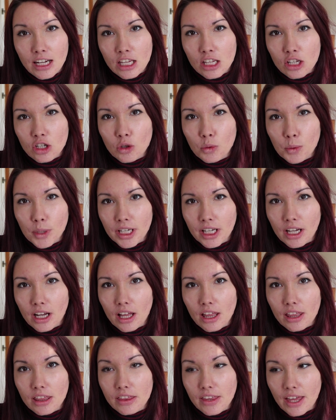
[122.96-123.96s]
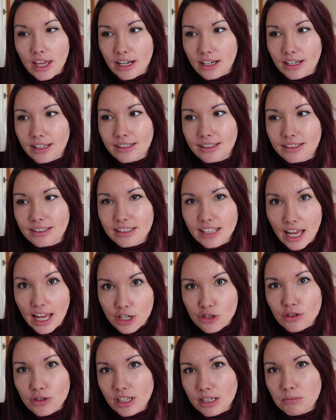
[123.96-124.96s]
any quicker than
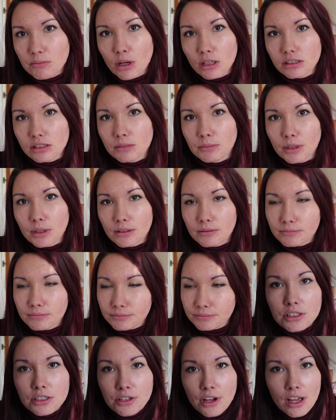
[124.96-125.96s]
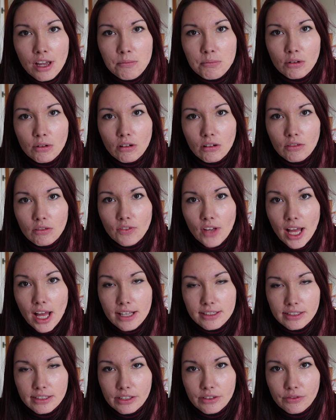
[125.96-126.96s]
naturally possible. A type of
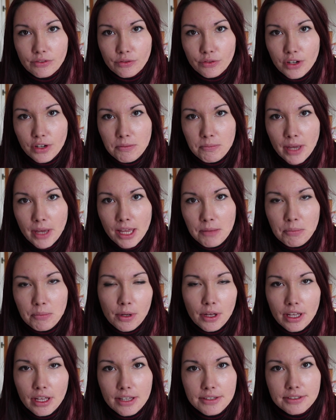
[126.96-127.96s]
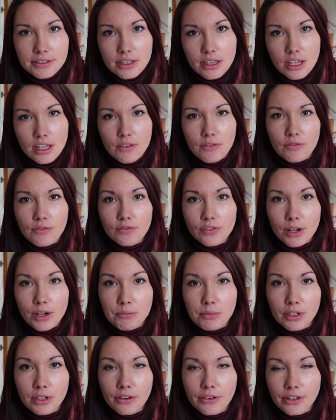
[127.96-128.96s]
acid free paper is the
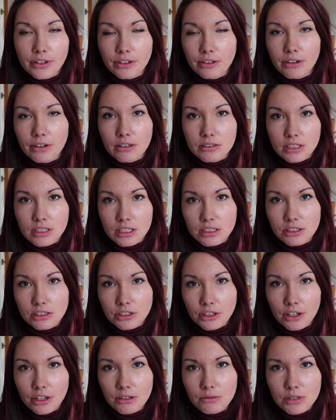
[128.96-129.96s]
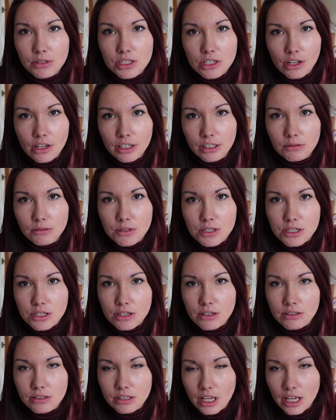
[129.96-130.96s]
Fabriano Artistico, which I always
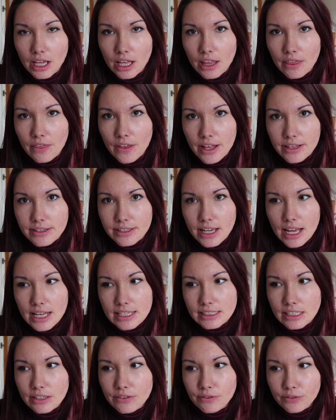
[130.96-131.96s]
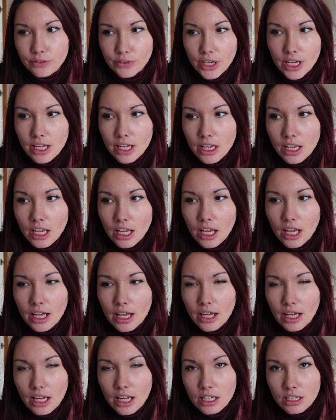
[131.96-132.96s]
use. That's acid free.
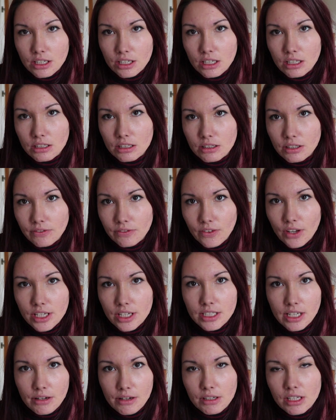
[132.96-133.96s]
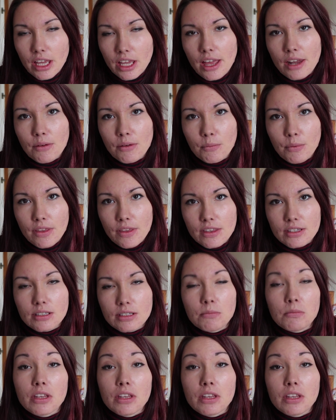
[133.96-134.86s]
And to find out again whether